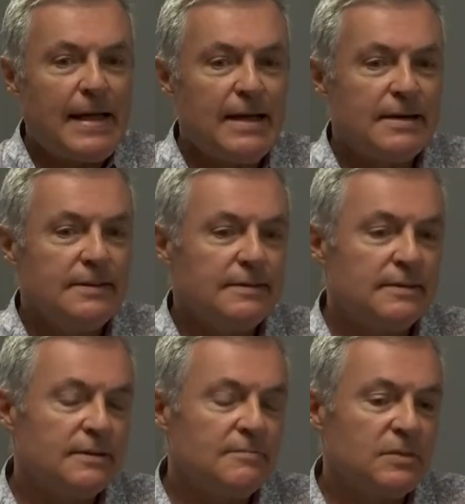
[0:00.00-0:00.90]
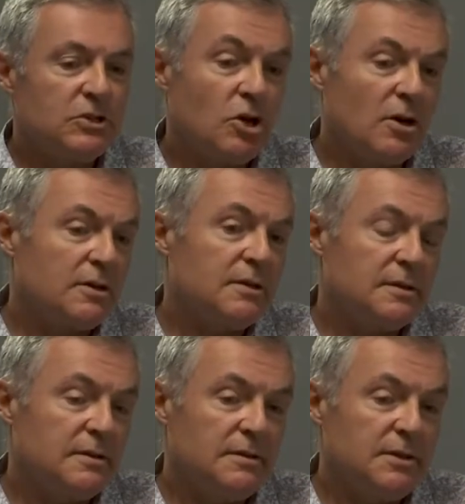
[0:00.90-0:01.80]
And
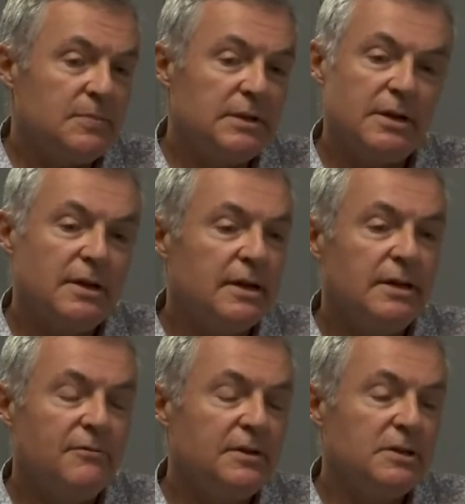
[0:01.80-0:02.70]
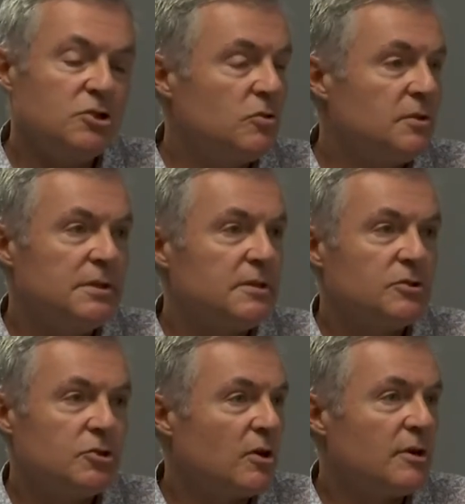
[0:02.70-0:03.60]
stocks is basically any finished good is a
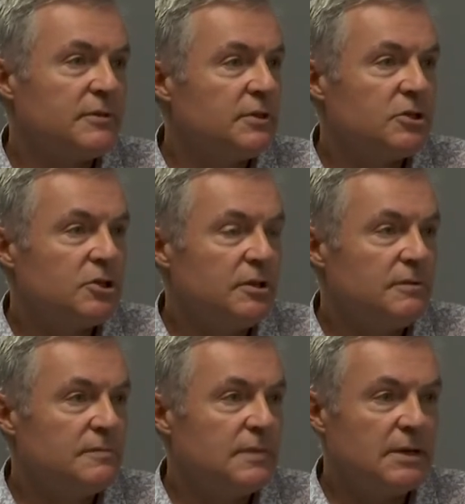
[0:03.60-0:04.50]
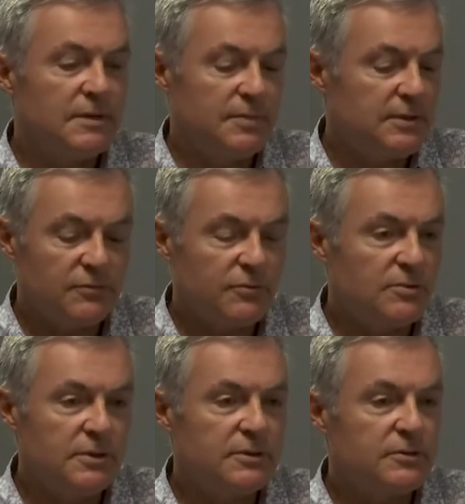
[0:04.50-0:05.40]
stock of energy. A piece of
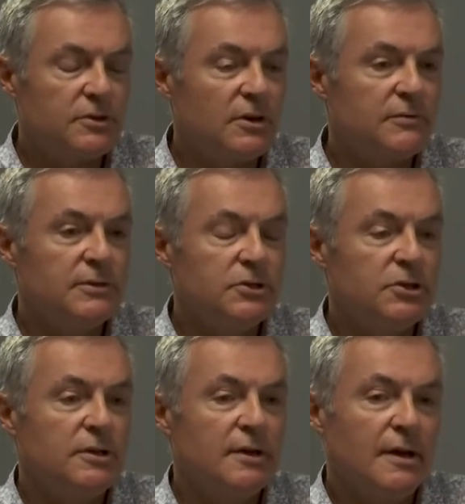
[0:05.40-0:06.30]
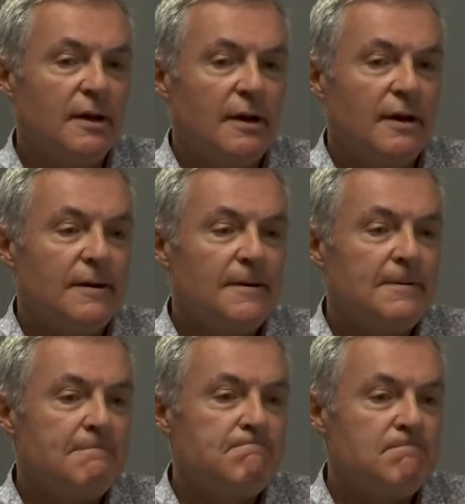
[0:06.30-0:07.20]
gold is a stock of energy.
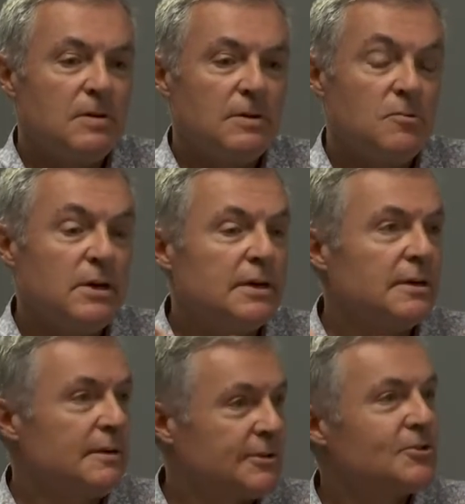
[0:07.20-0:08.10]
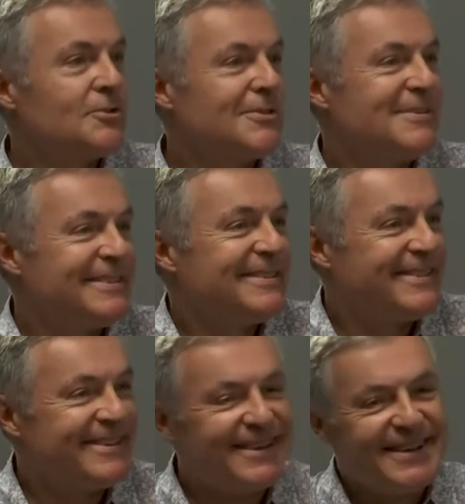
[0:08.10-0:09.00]
We are a stock of energy.